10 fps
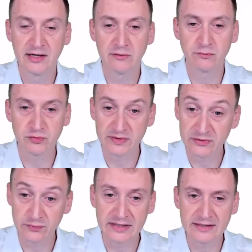which
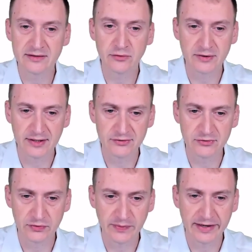means we need
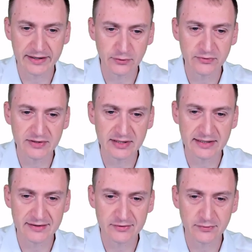credentials, but I don't see any
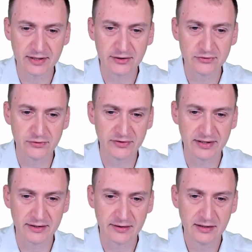guest credentials
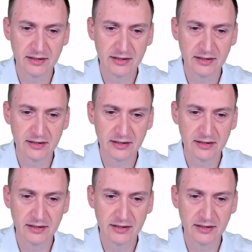here,